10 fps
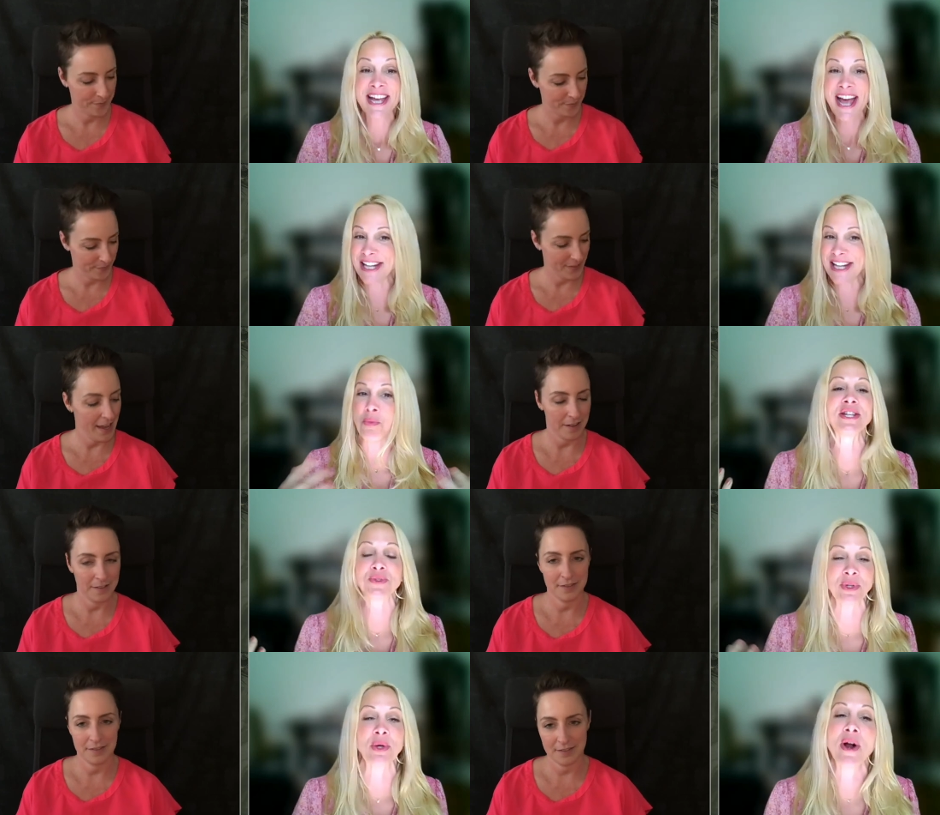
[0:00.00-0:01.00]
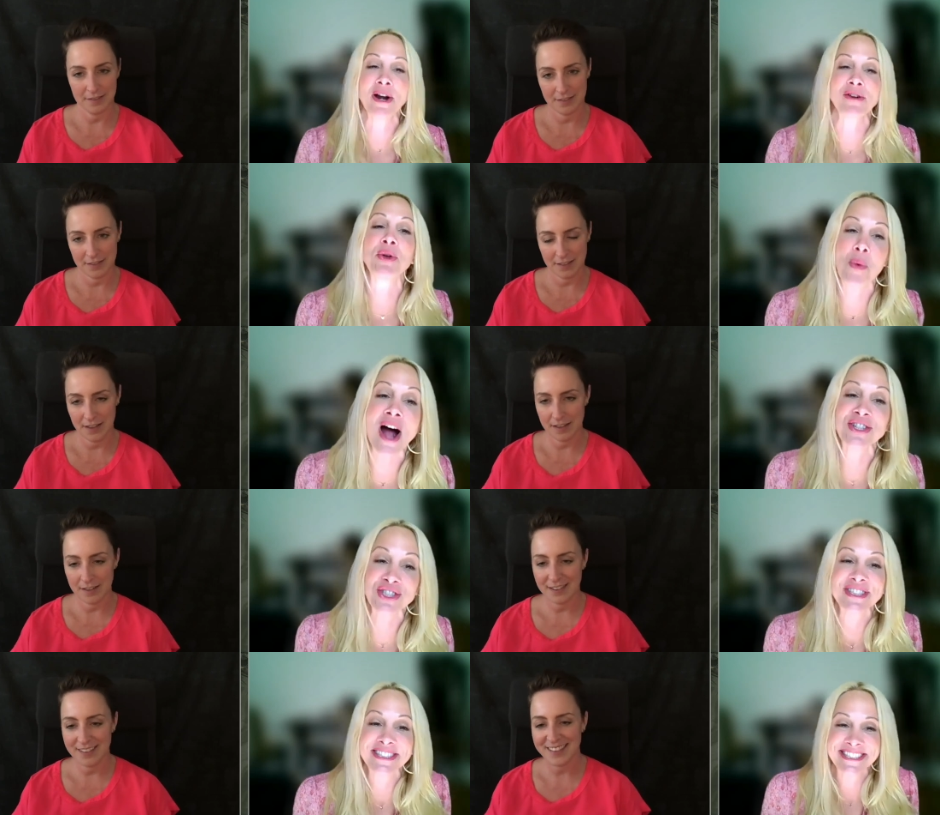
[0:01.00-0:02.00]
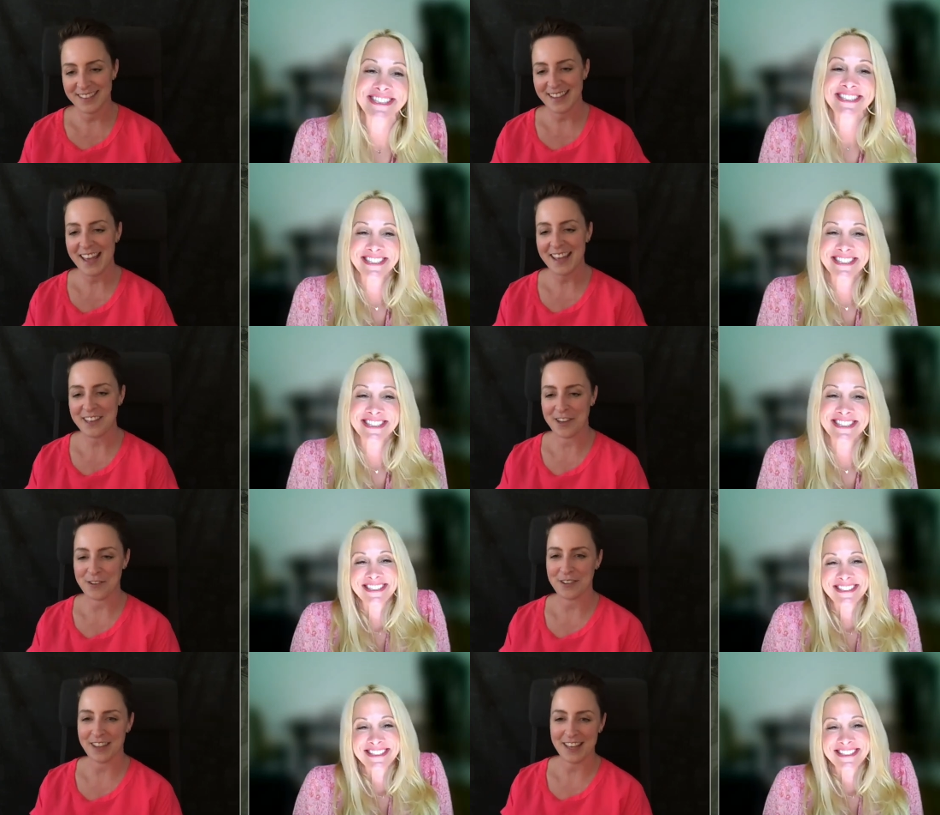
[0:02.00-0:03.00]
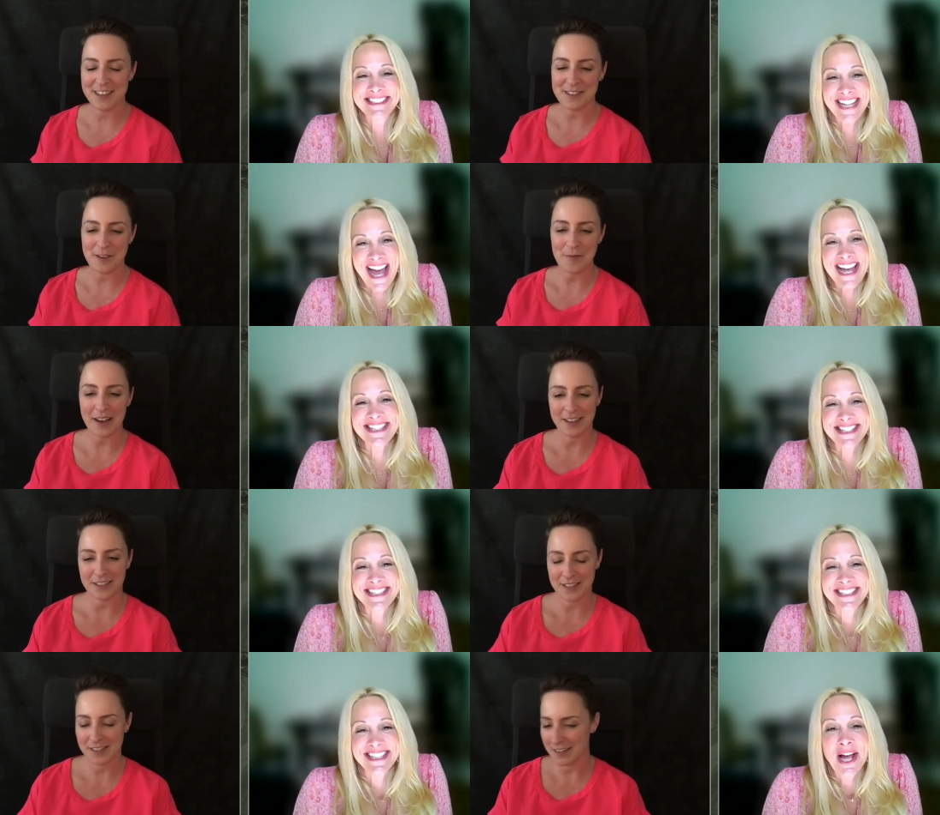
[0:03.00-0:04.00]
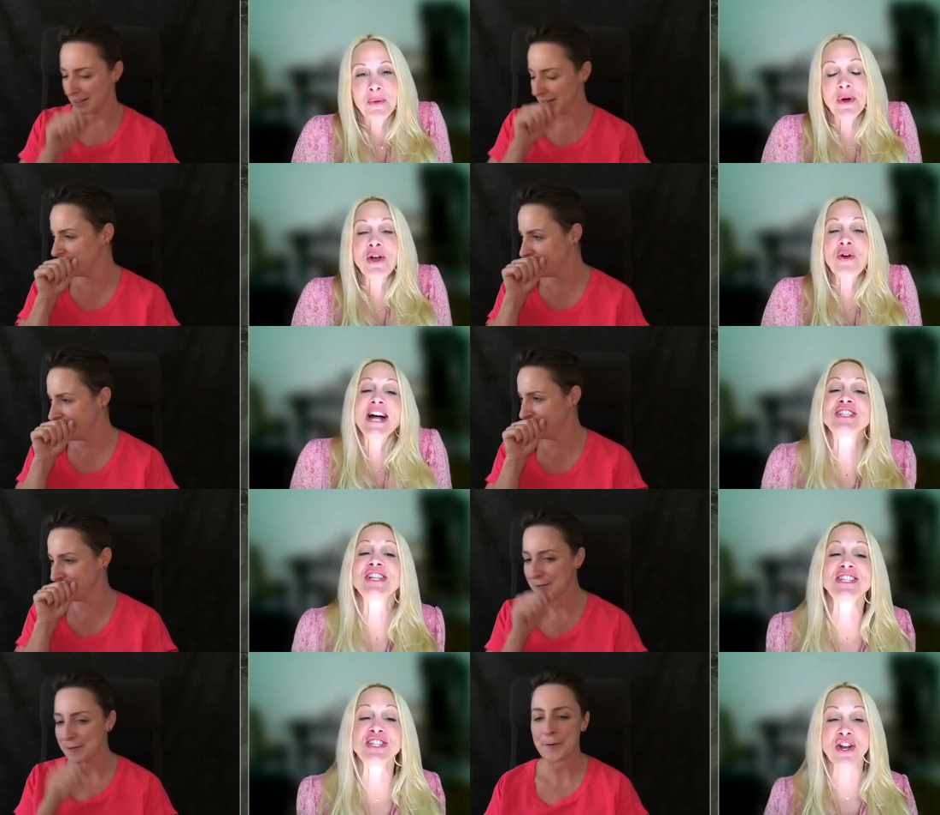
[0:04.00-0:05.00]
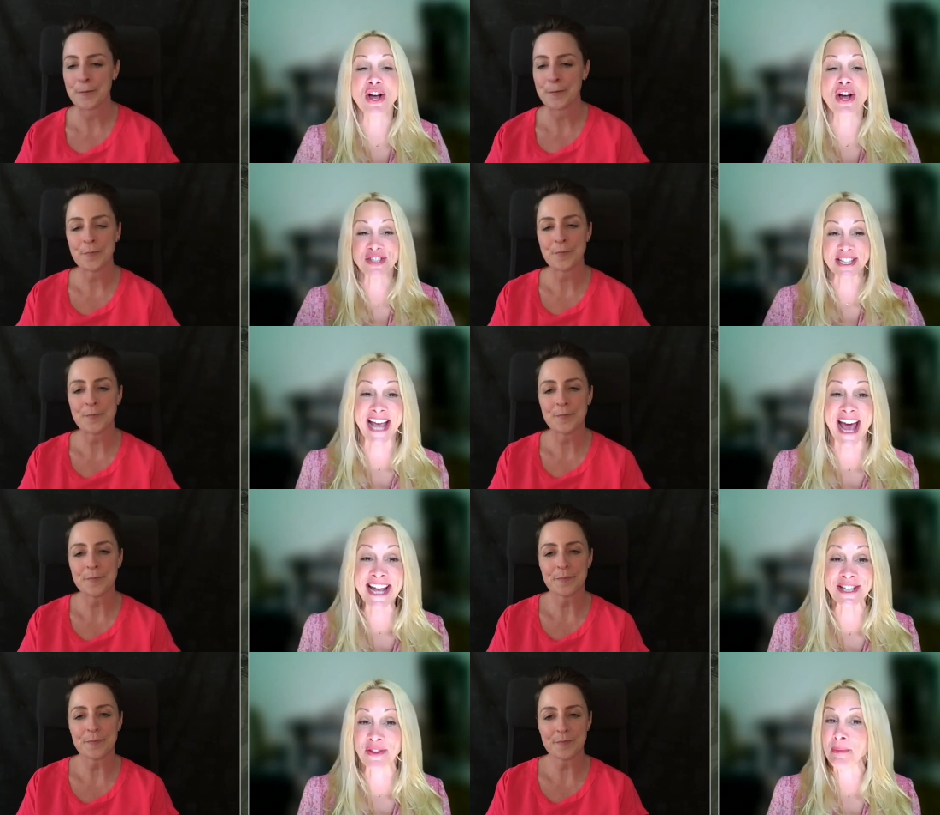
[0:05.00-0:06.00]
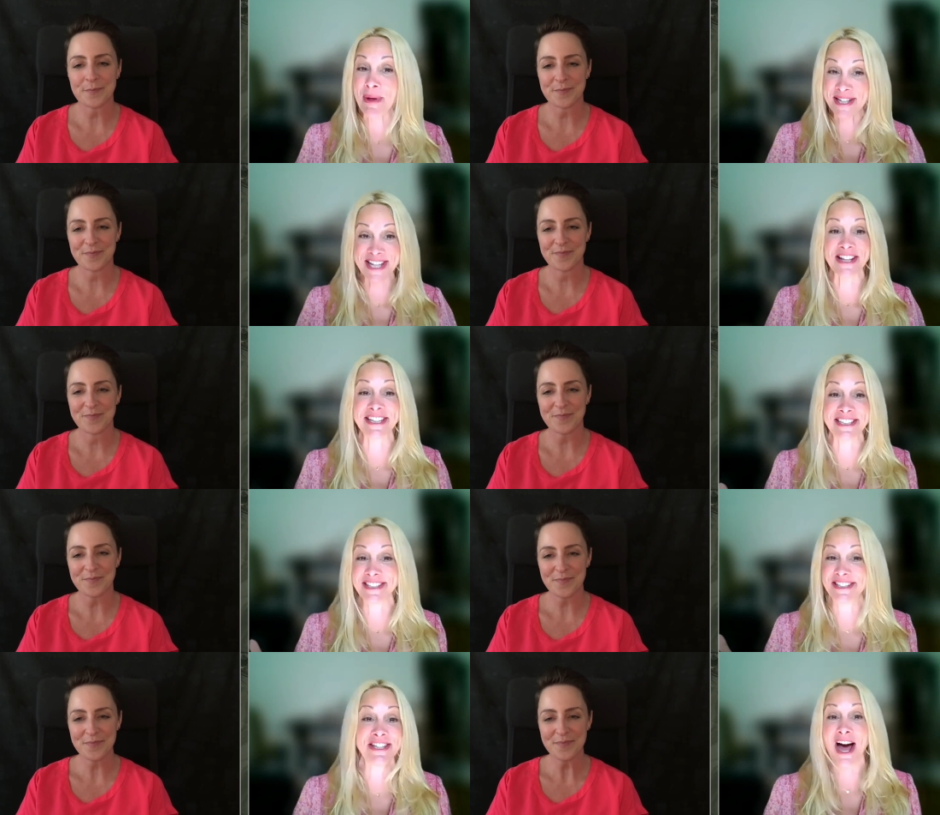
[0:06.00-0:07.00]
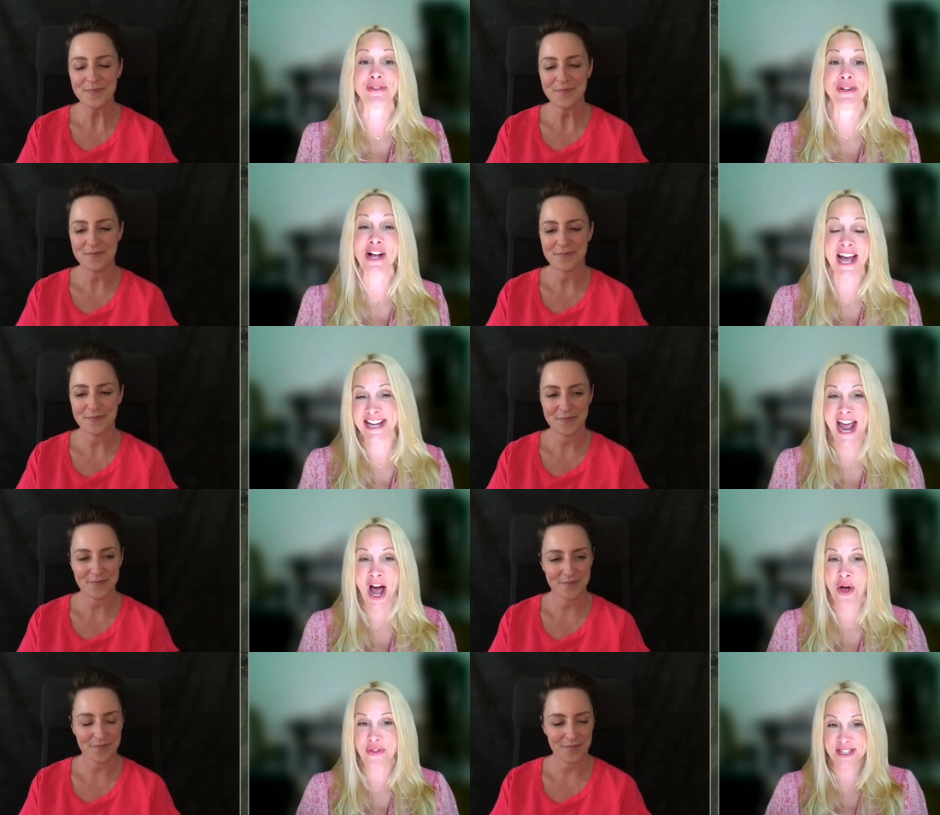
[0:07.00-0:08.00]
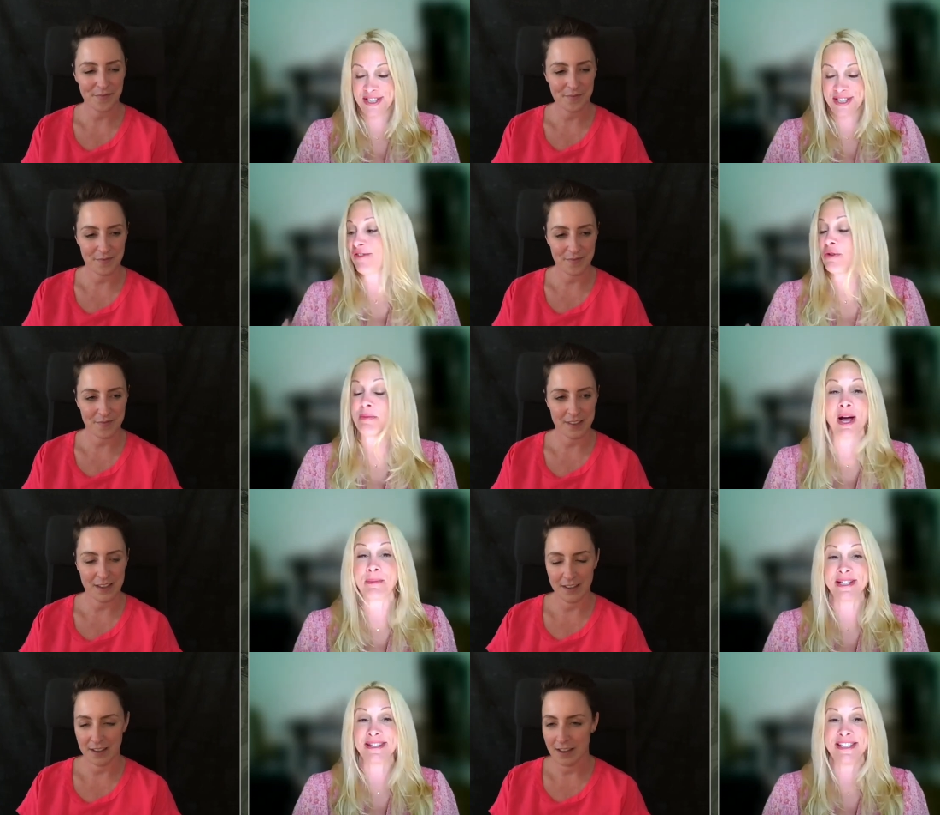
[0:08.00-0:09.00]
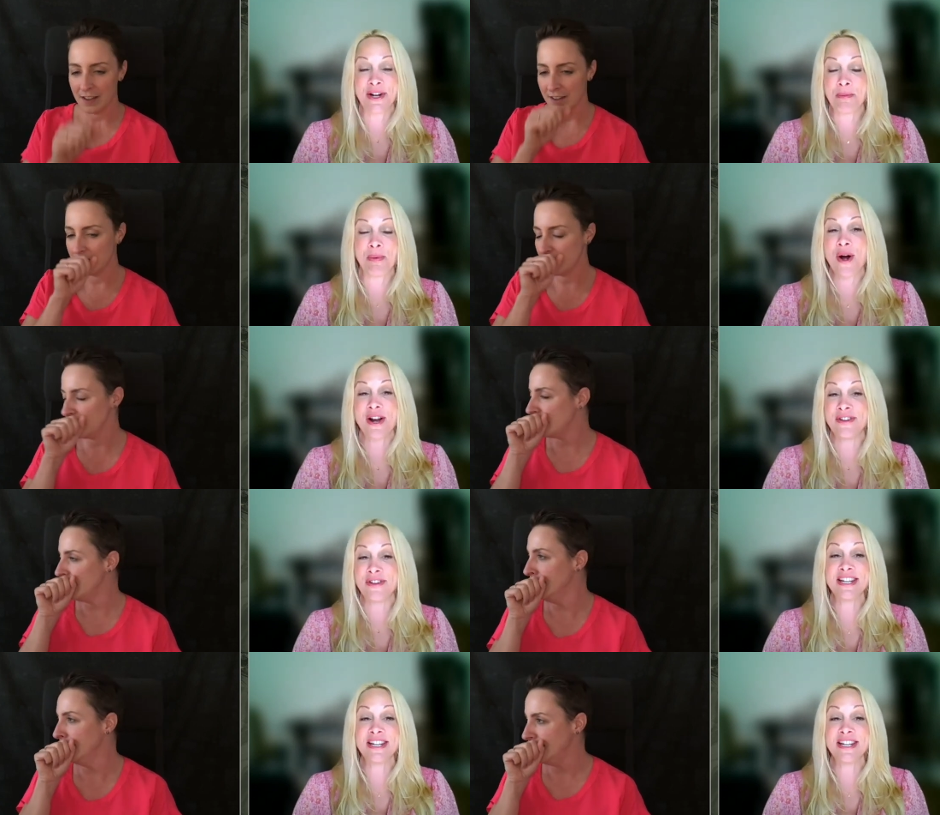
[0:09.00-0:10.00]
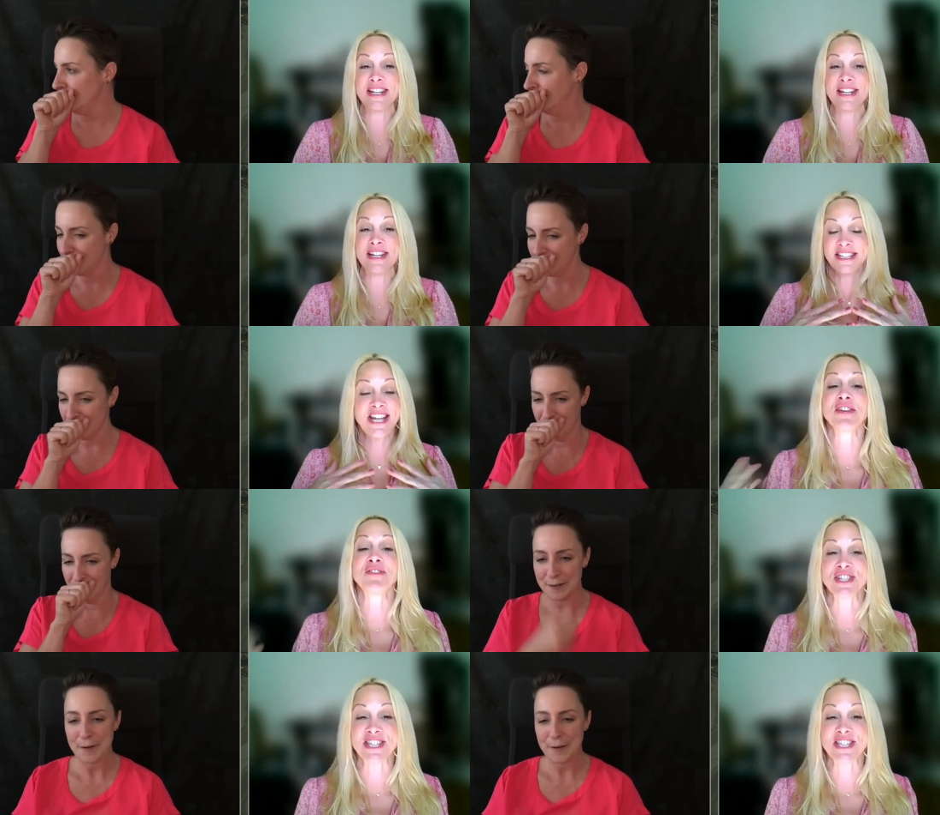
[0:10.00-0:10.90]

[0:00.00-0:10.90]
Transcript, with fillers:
Speaker 1: And it's really wonderful to watch. Thank you. Thank you so much. Well, congratulations on all your success on the best-selling novel. And now this novel becoming, part of a television